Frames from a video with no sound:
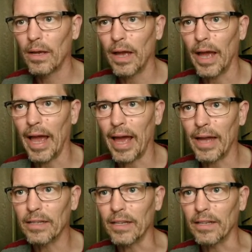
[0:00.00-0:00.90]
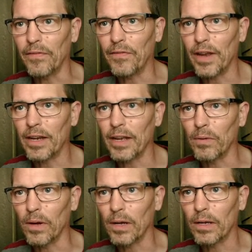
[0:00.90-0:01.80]
And the defending
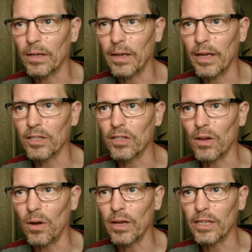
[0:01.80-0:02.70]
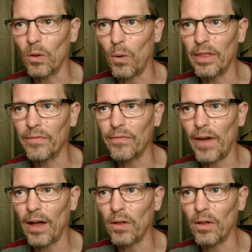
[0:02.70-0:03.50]
rook is the is on the file on